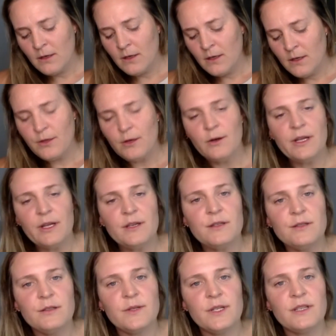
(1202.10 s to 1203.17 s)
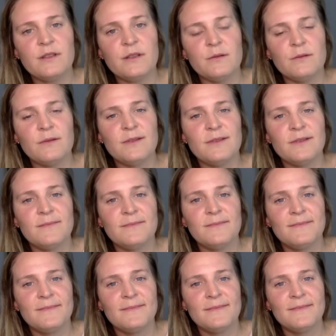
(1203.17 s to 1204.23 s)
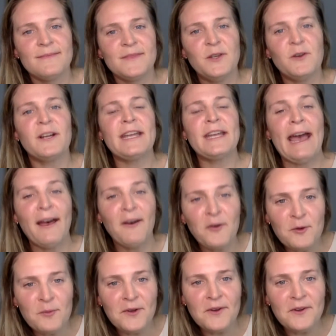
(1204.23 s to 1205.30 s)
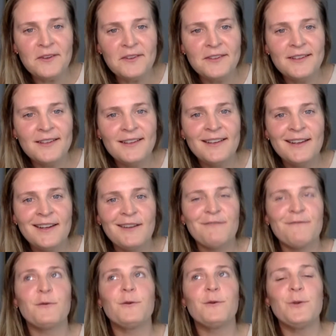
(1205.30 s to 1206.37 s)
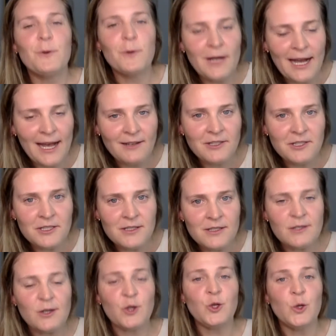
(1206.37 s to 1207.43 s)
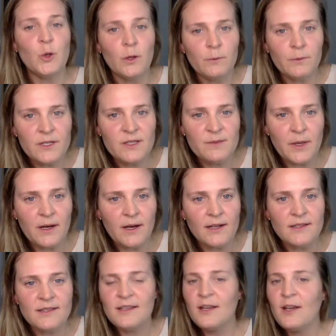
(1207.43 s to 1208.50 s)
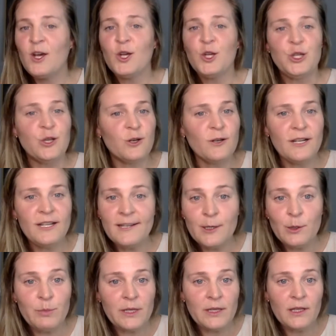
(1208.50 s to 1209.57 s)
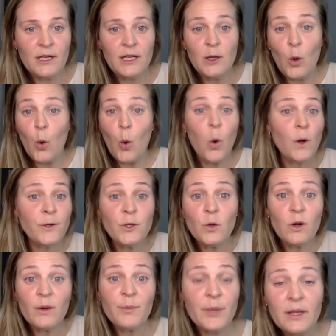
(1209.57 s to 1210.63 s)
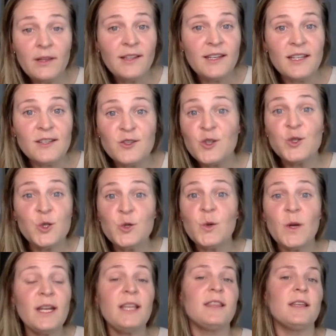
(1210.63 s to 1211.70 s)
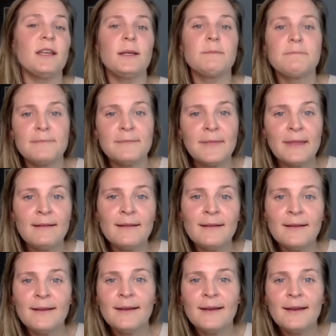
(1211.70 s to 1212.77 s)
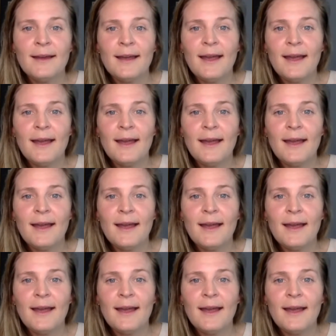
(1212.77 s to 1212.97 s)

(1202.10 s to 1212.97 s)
there is no excuse. You're accountable for your actions, your response, your inability or your ability to do anything. And